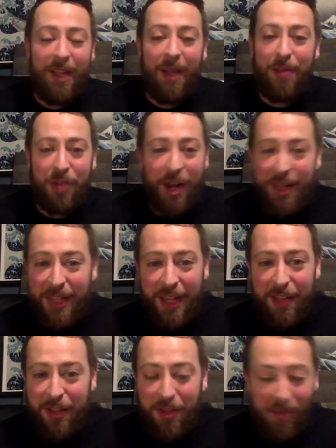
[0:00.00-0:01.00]
I'm trying to
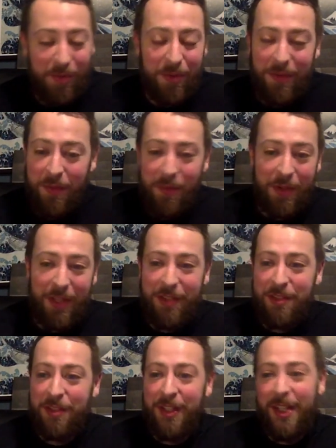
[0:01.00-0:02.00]
get cute when
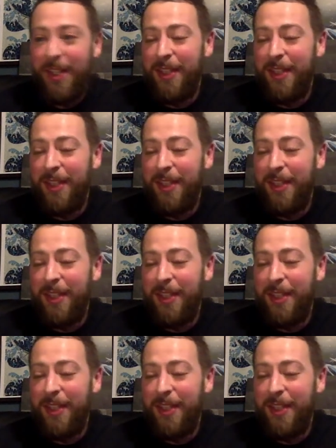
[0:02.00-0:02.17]
it's